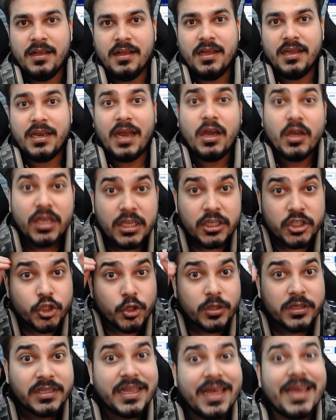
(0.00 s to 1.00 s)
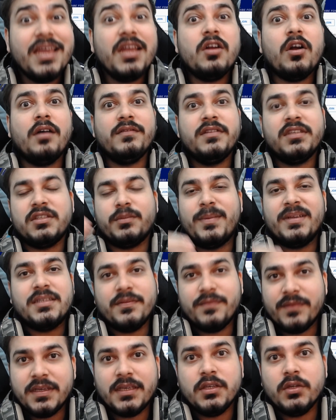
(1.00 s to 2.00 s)
Now he should think of this
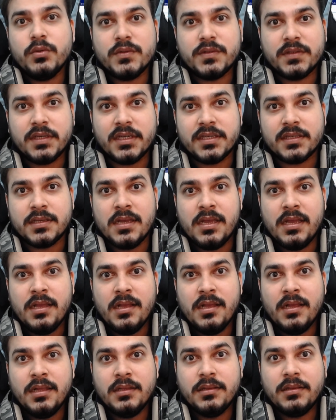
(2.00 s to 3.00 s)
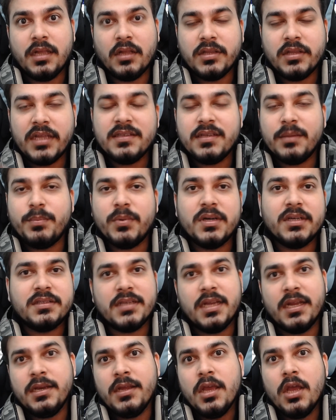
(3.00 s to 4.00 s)
specific use case. Now there is a
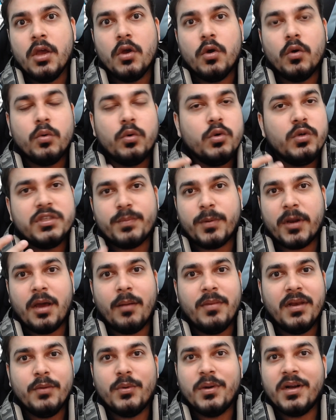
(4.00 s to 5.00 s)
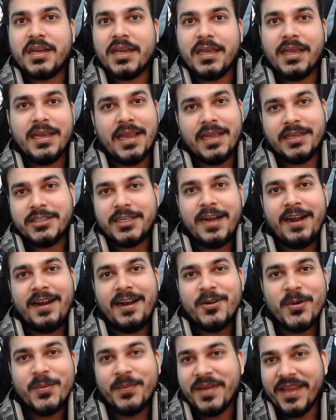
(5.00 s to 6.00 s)
person who is probably working in HR
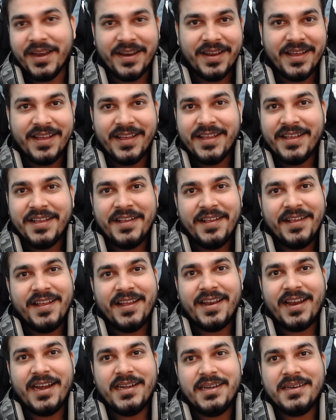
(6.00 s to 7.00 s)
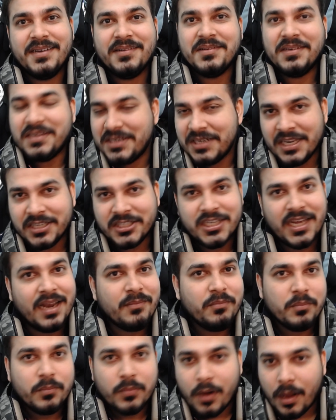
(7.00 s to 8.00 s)
domain, right? In HR,
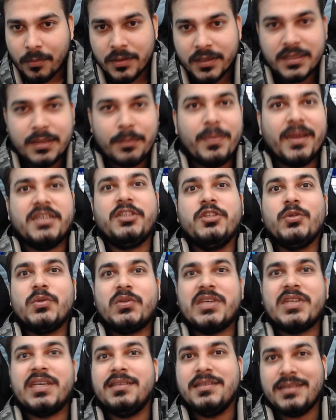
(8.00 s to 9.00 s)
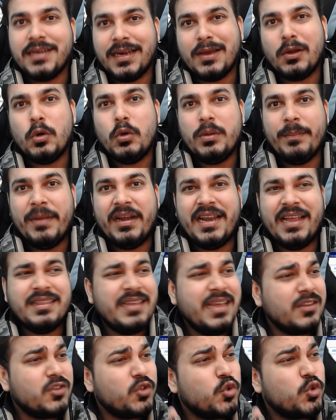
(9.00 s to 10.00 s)
probably the best use case is recruitment. And
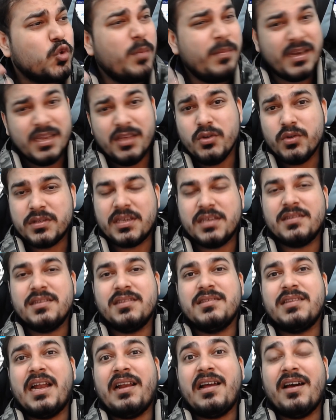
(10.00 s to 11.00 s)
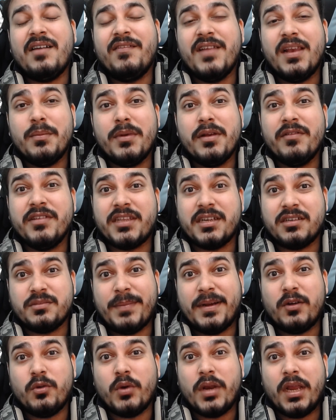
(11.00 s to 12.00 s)
there's so many use cases that are available with
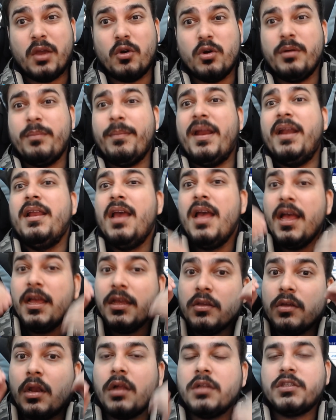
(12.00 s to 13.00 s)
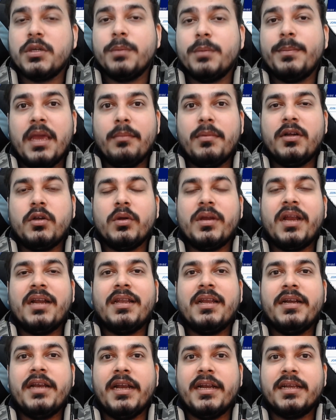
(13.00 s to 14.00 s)
respect to recruitment. You'll also be able to get
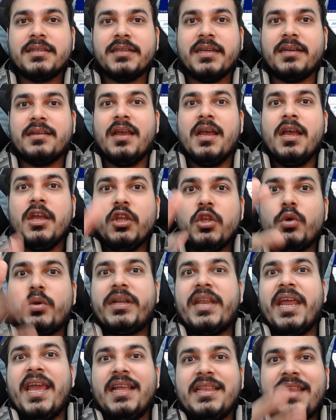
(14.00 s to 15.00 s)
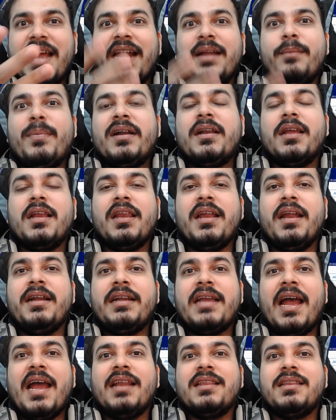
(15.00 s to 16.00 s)
the data set. You take that particular
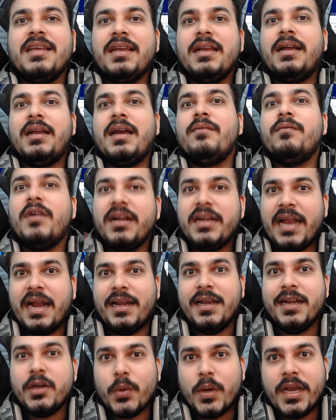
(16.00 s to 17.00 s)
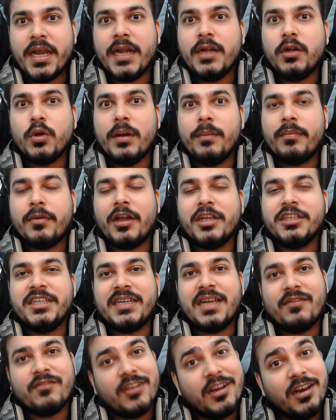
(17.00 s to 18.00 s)
entire thing, convert that into an end-to-end
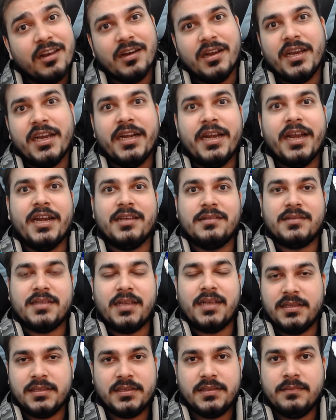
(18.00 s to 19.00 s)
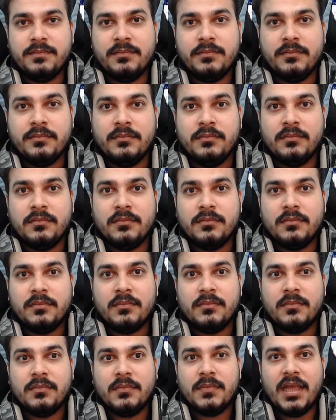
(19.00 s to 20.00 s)
project after learning data science.
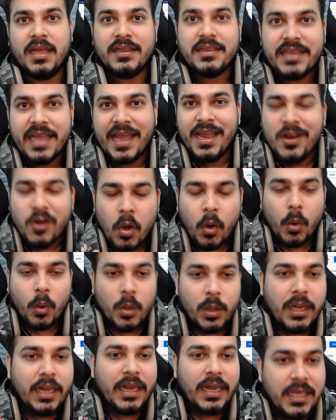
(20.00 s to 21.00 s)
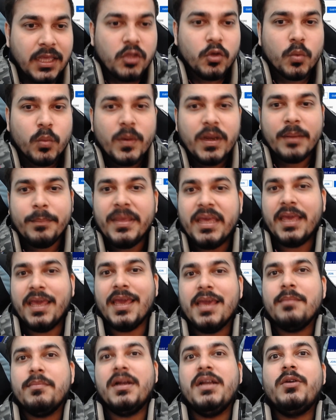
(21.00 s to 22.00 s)
And then only you will
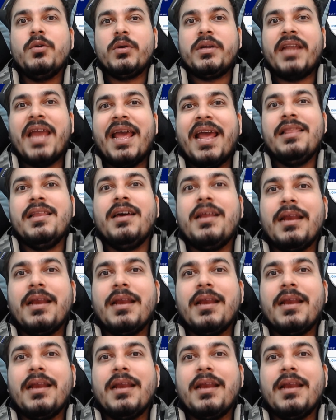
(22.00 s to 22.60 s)
be able to tell the